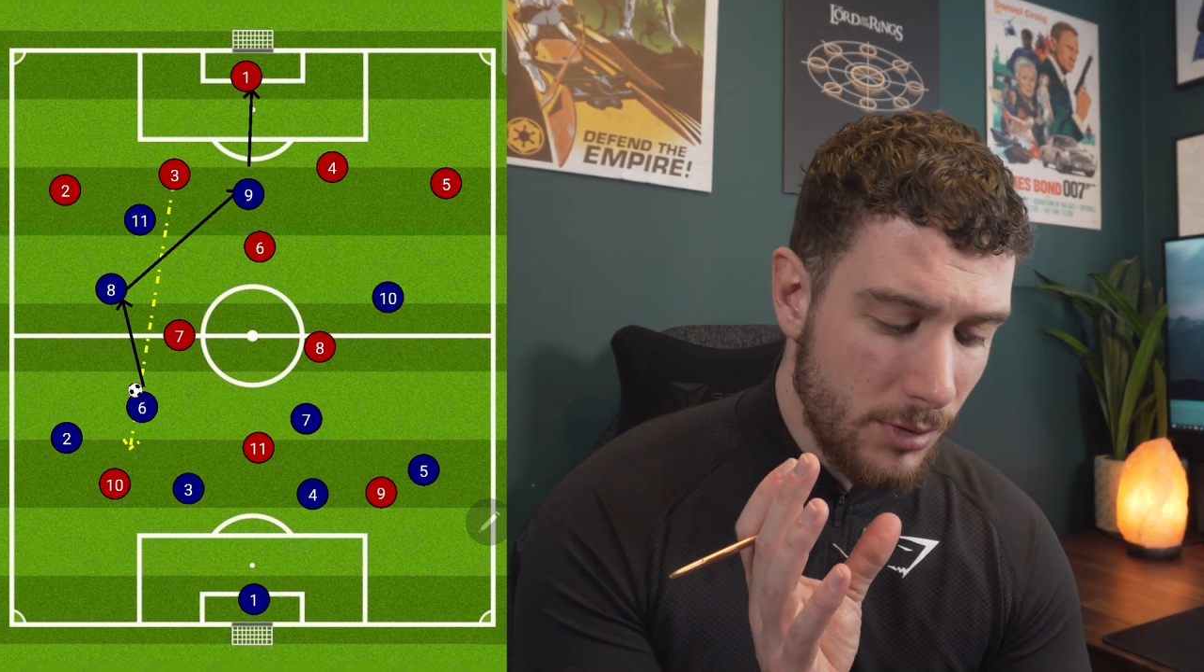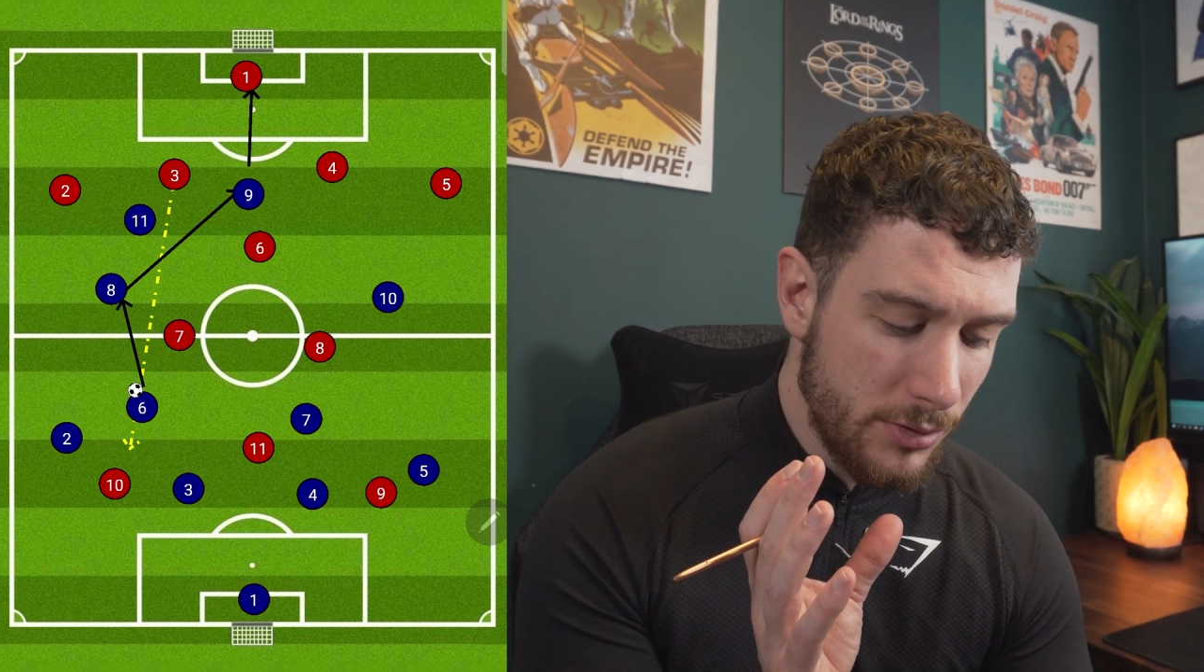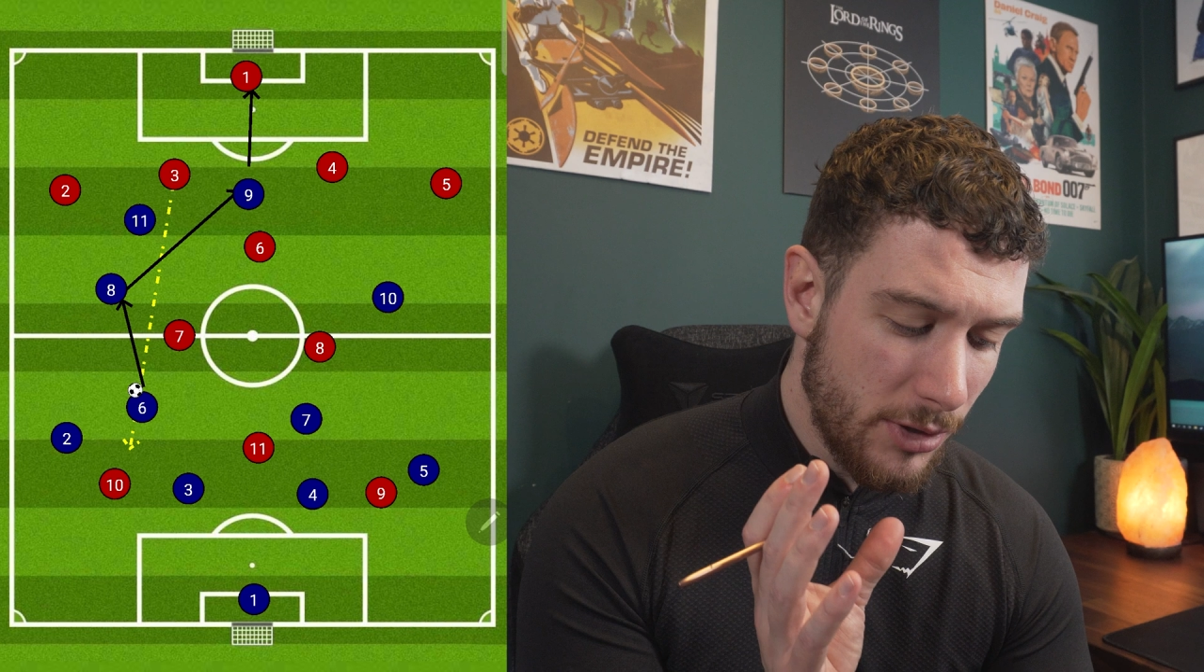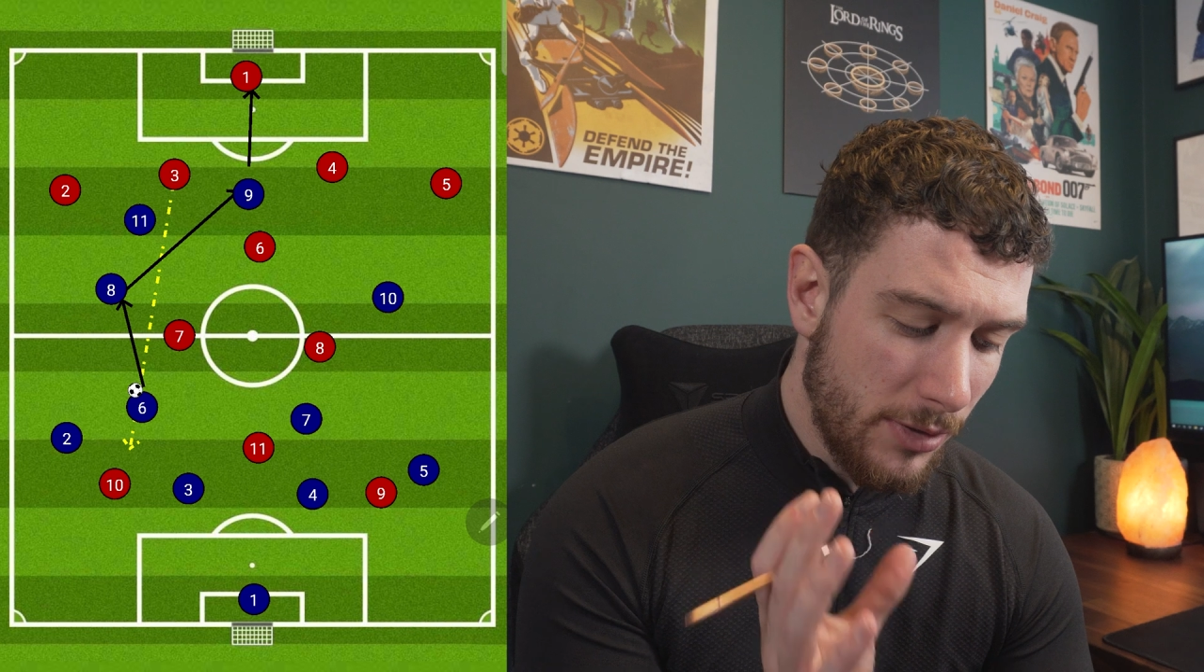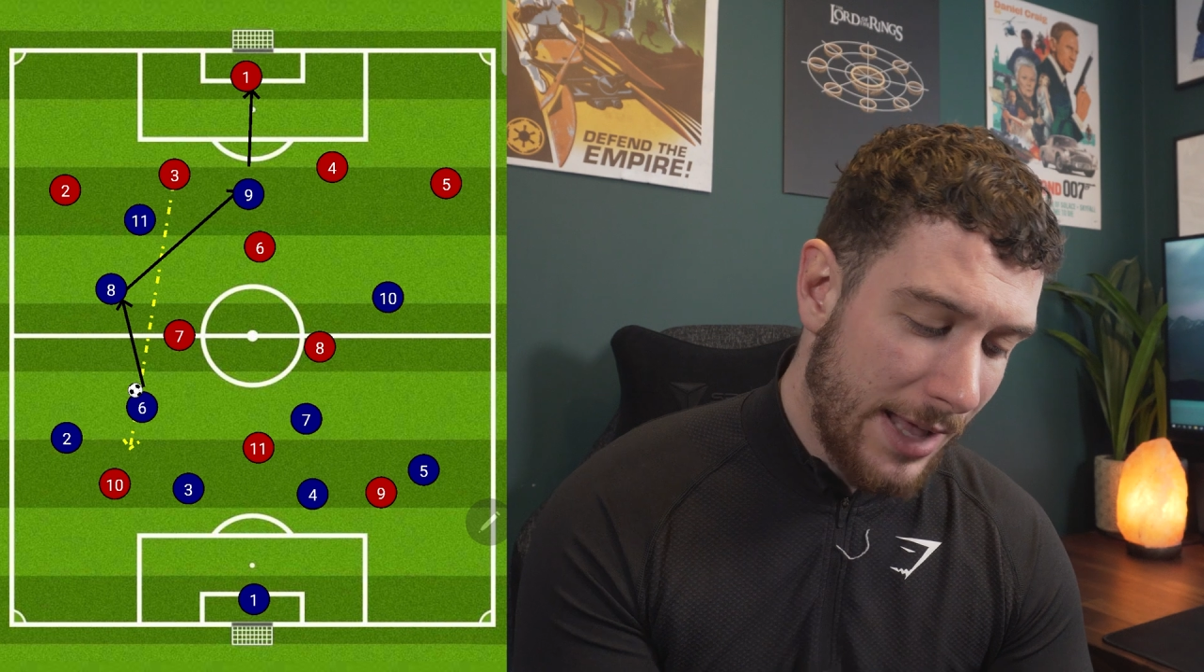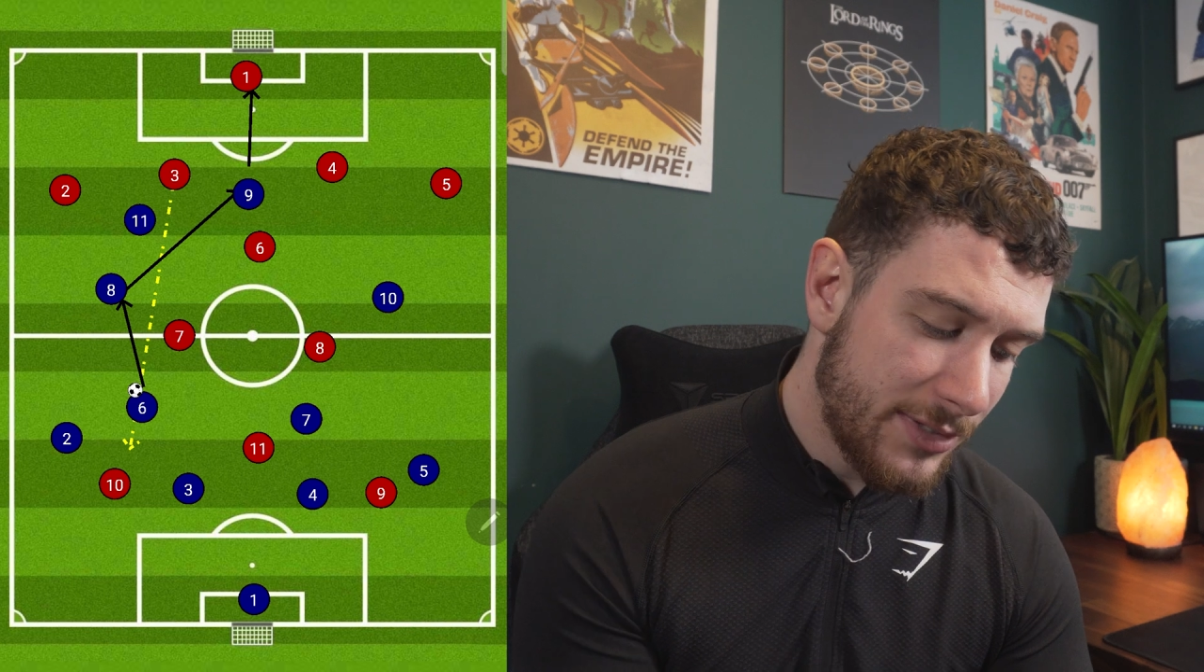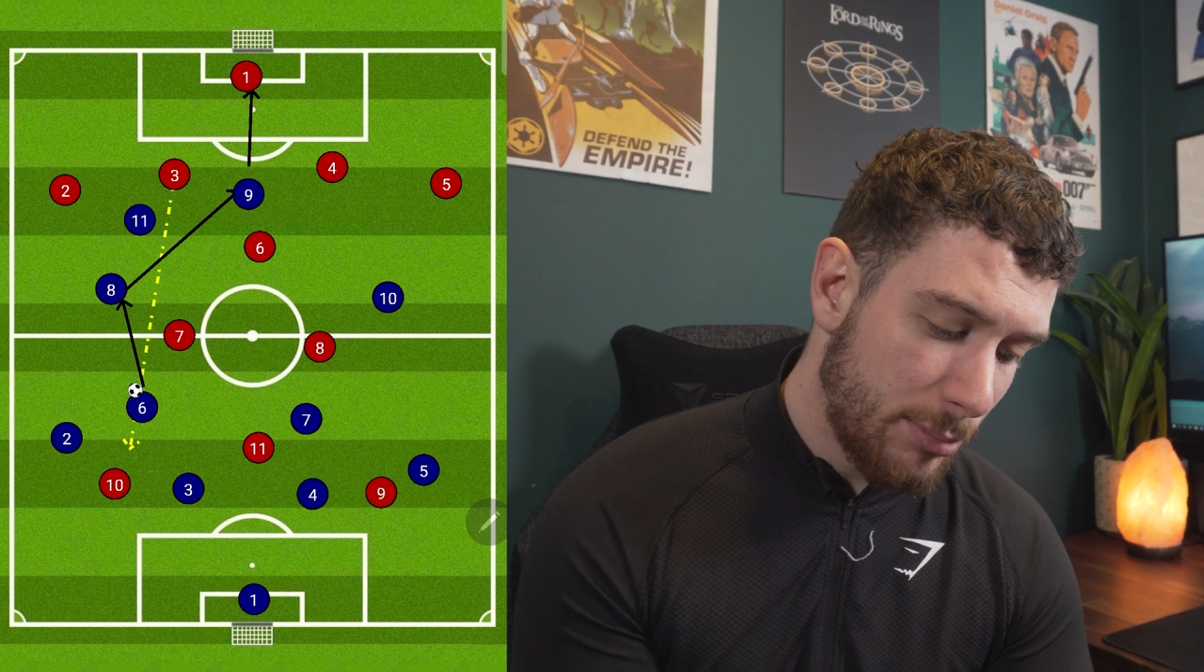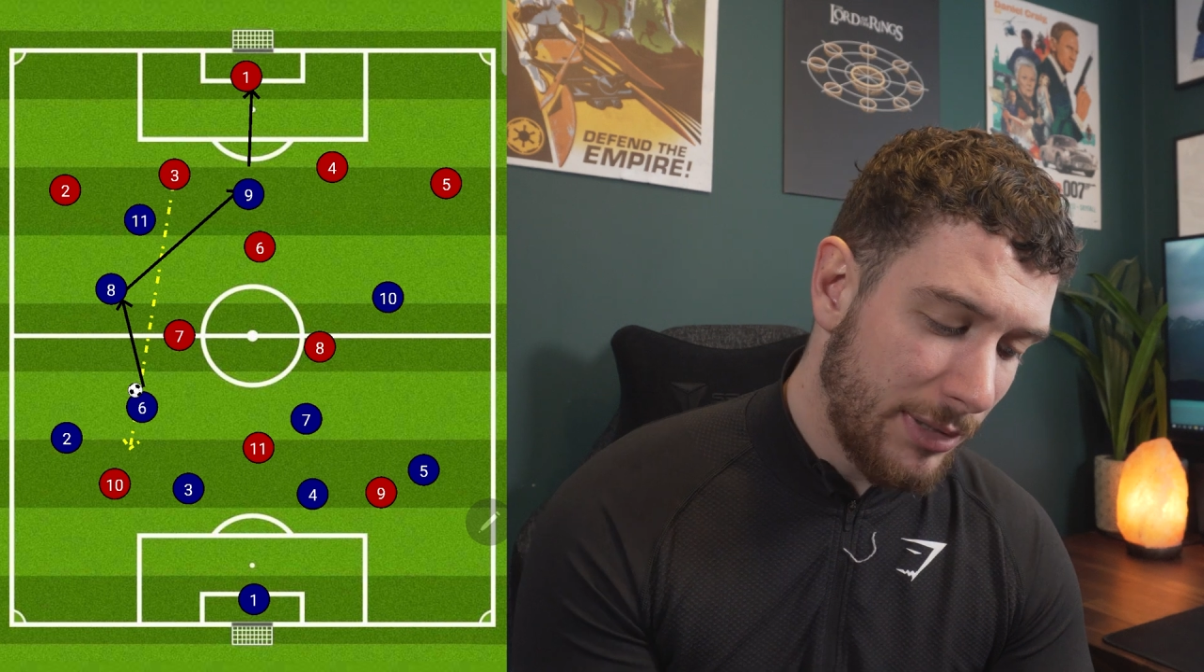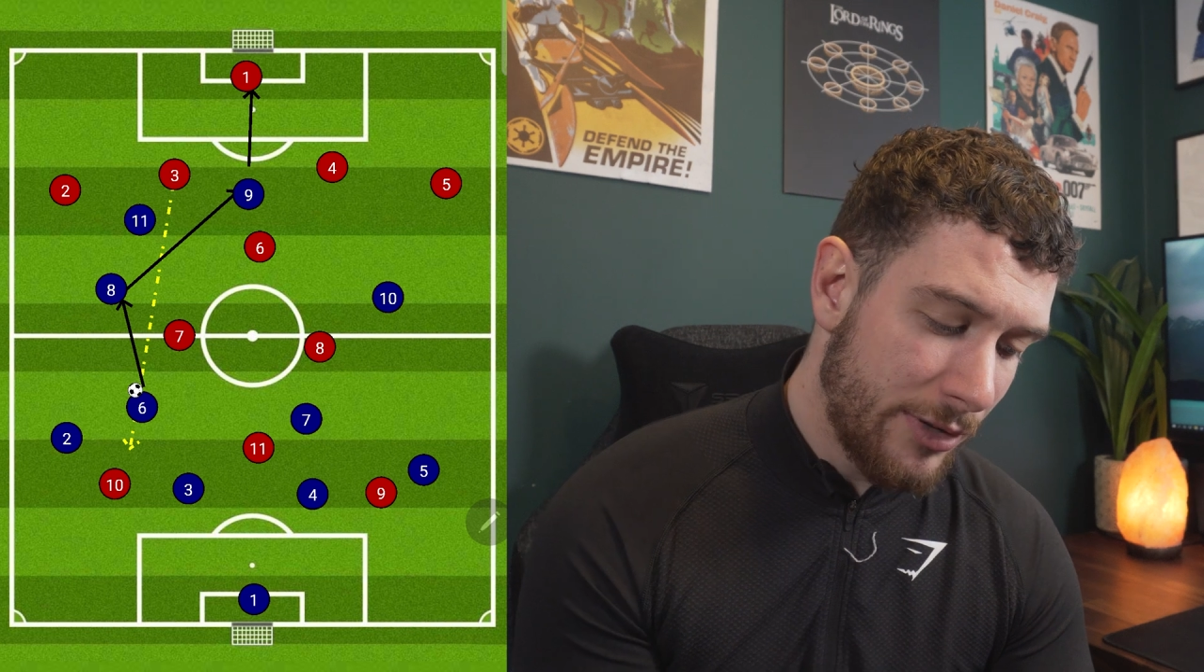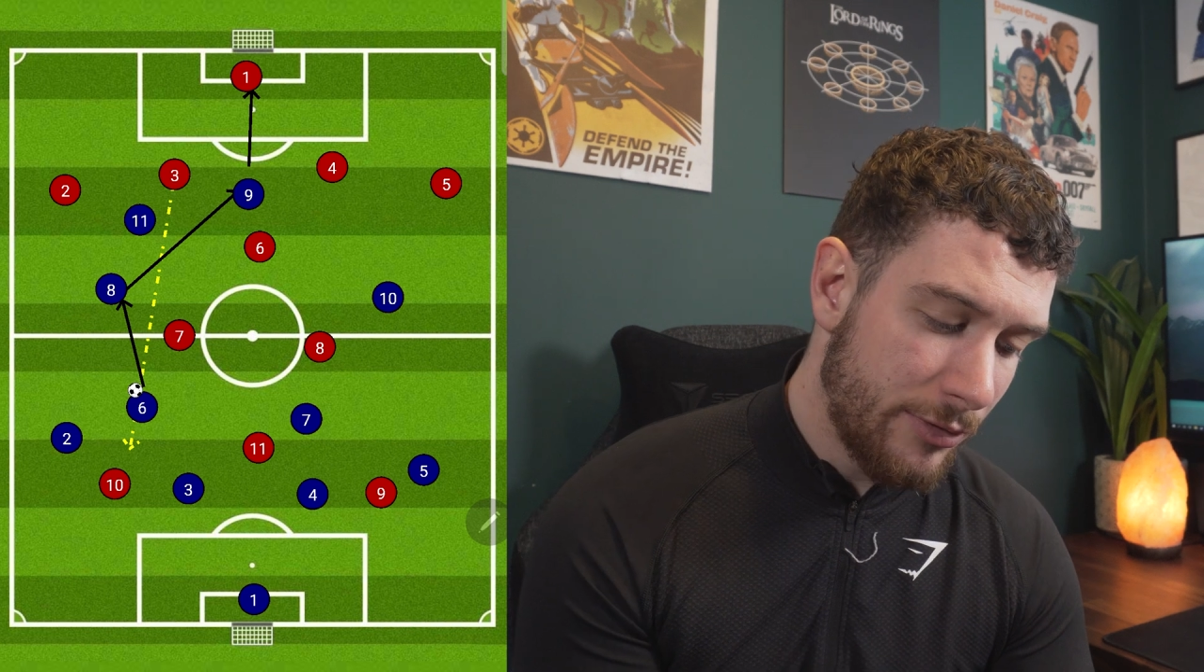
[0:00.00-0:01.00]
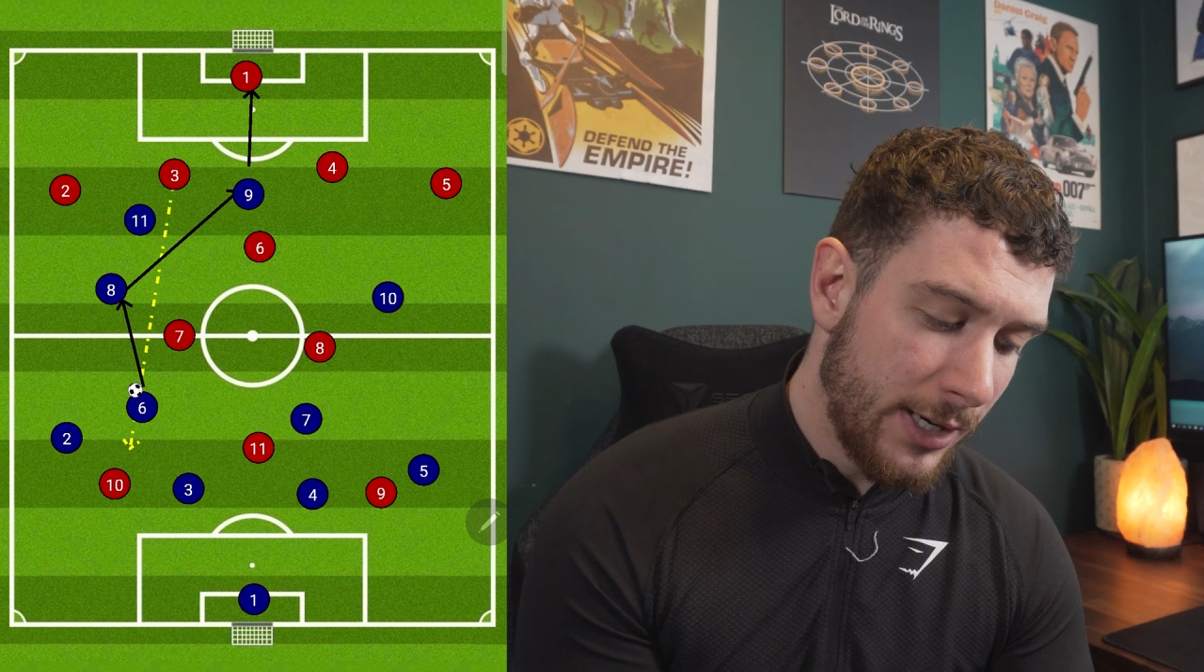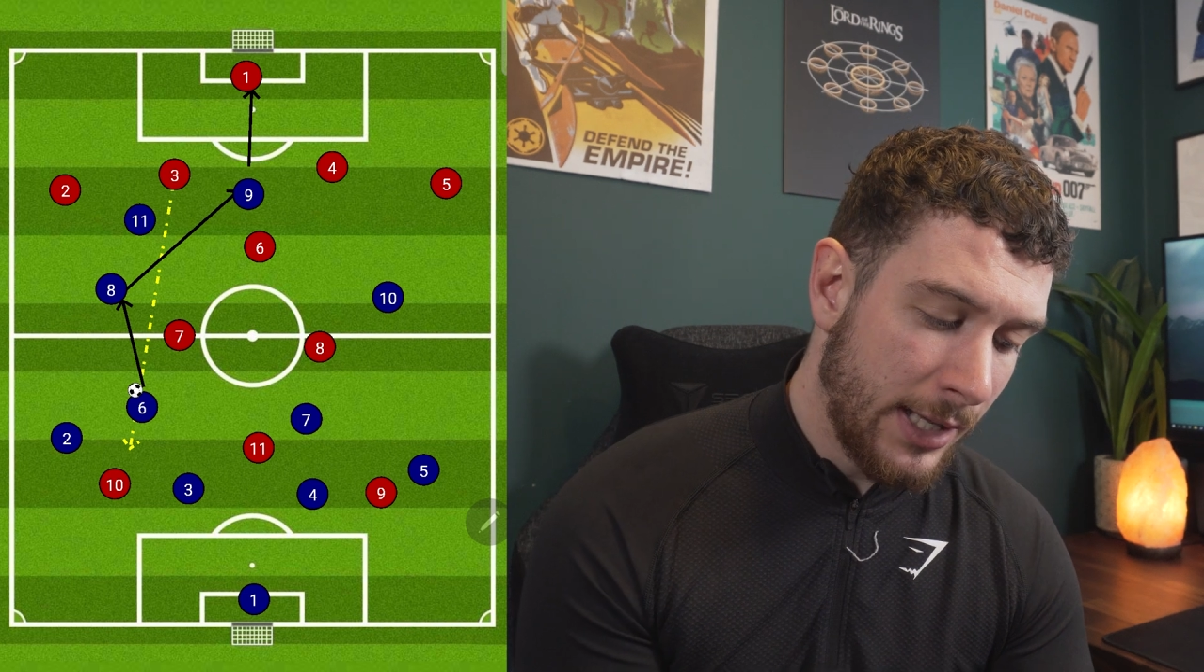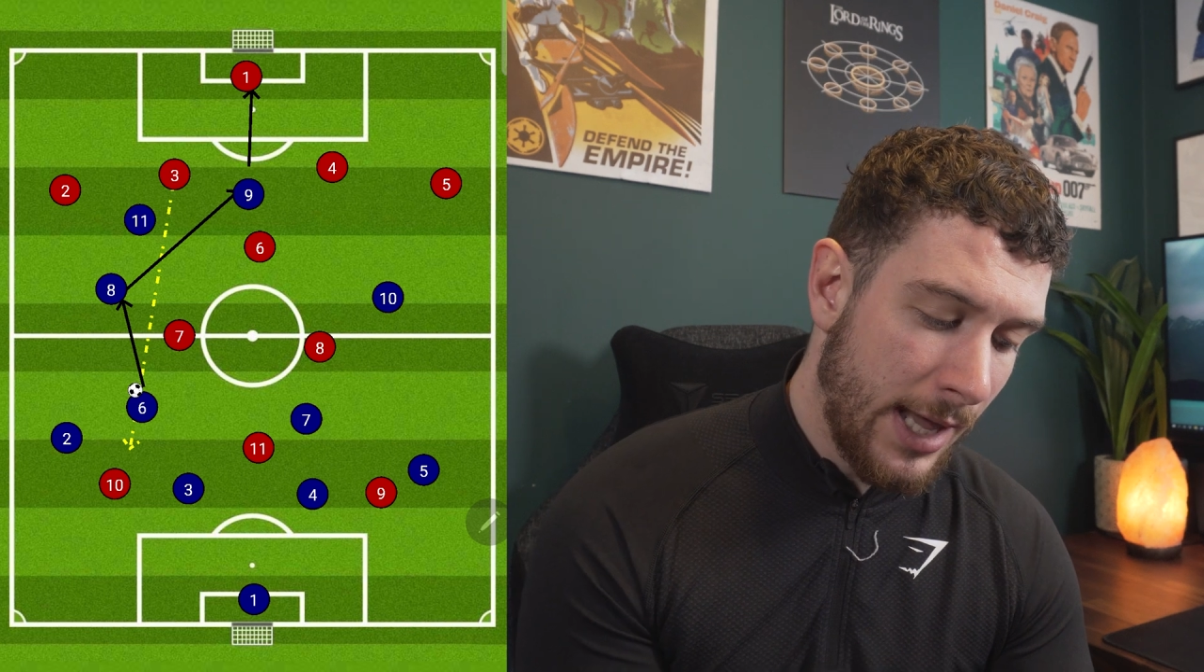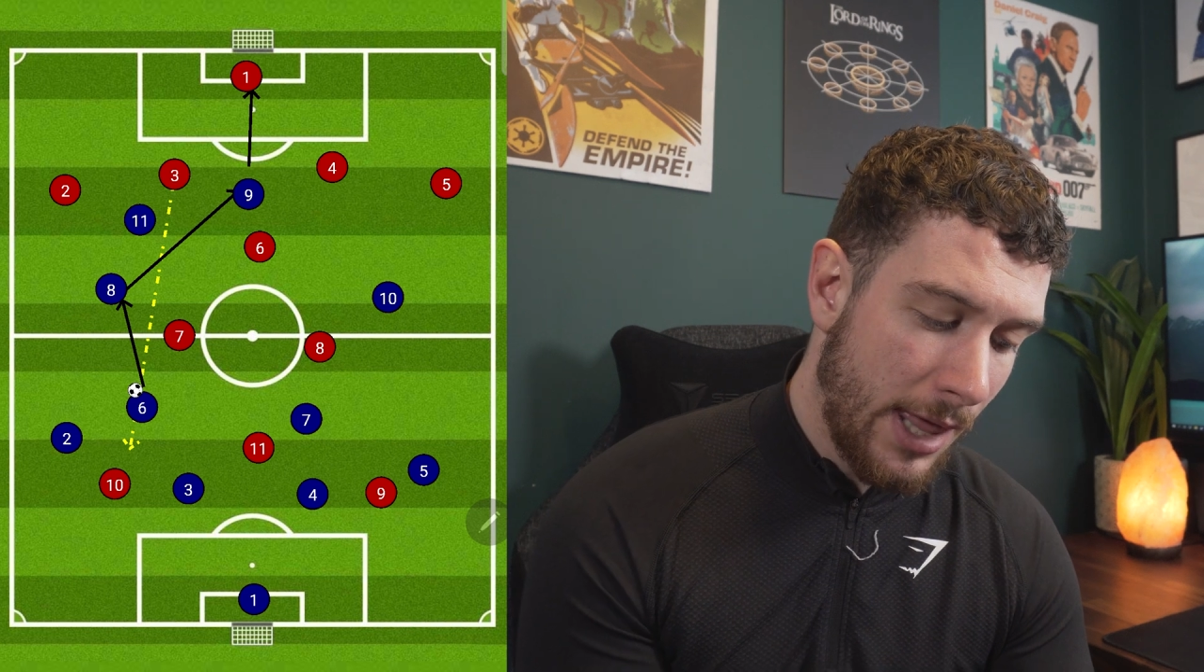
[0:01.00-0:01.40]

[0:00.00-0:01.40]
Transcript: So that's the plan, really.